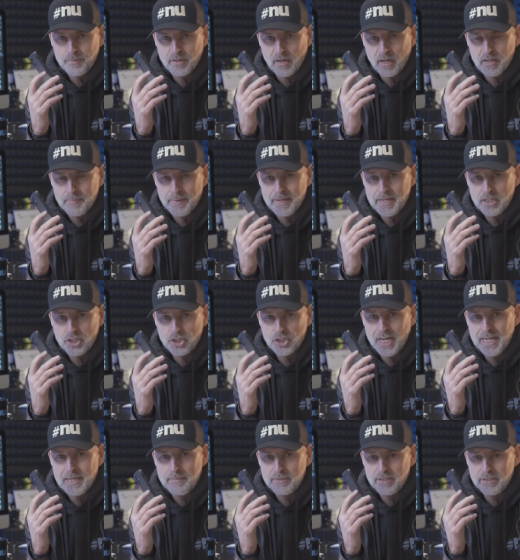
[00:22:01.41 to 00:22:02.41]
So it'd be a
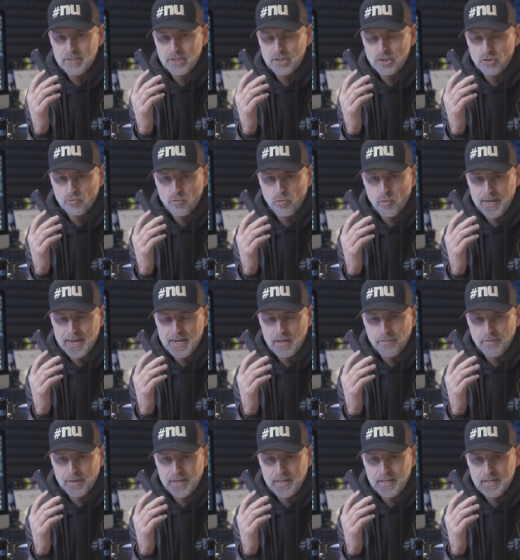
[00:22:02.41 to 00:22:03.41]
shame to destroy
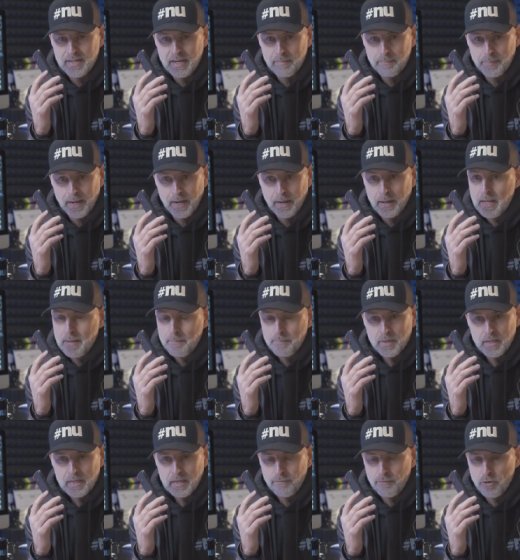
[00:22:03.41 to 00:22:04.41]
anything in there. But
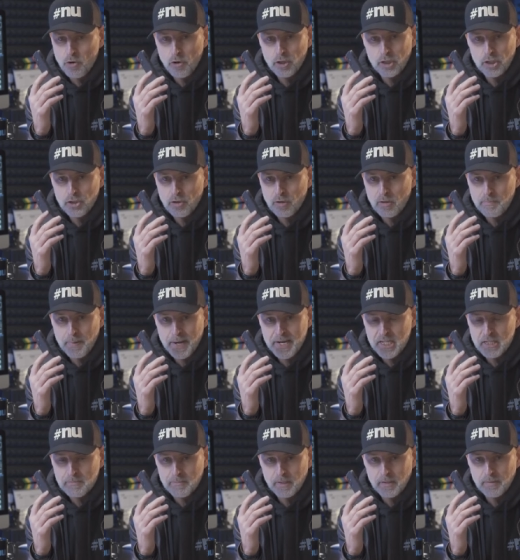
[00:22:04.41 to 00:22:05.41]
if you're going to do a
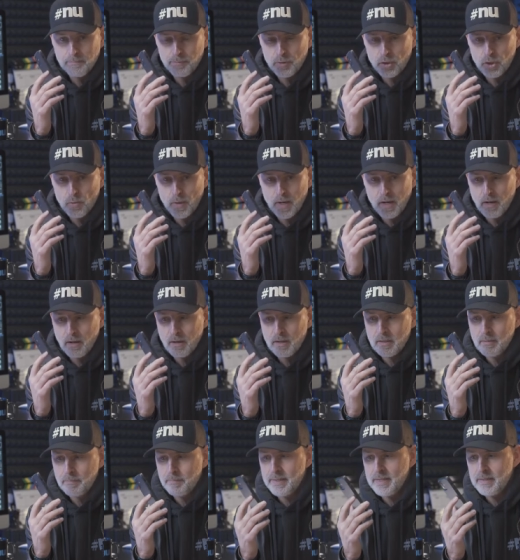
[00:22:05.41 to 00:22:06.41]
basement, you are going
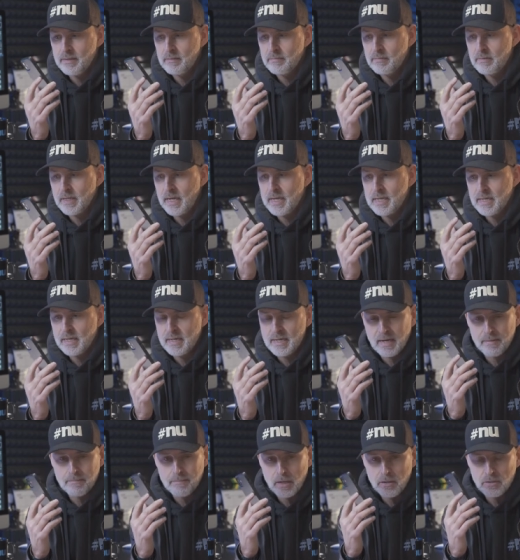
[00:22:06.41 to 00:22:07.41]
to be taking
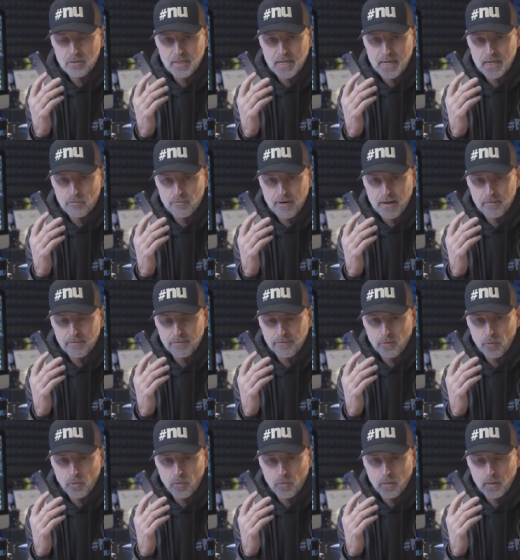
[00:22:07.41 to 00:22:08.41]
up most of that ground
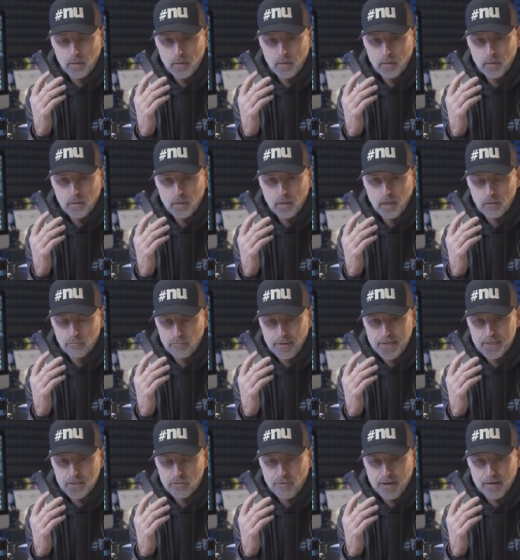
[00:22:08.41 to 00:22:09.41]
floor,
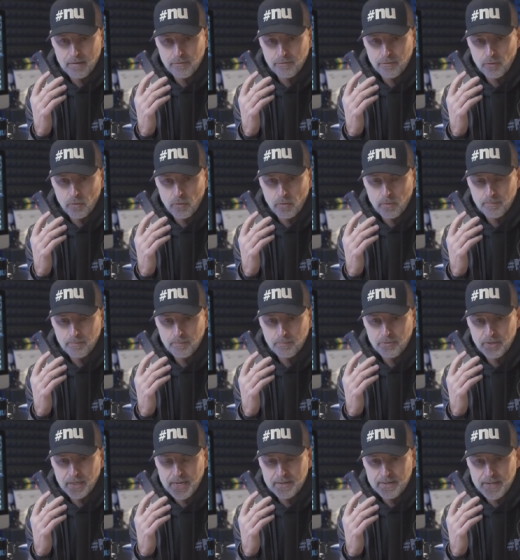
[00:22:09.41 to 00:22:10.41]
raised ground floor
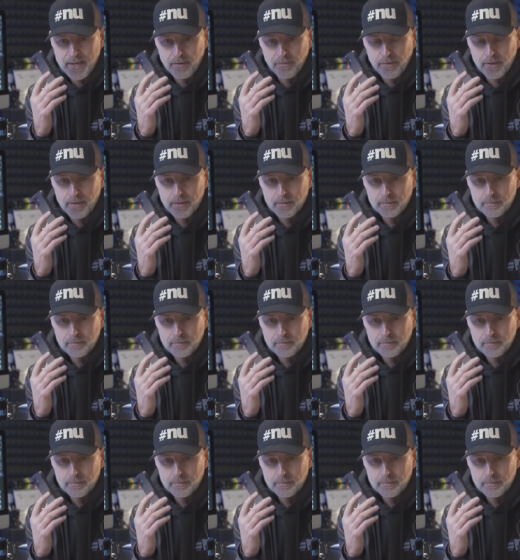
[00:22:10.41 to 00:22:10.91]
to get down there.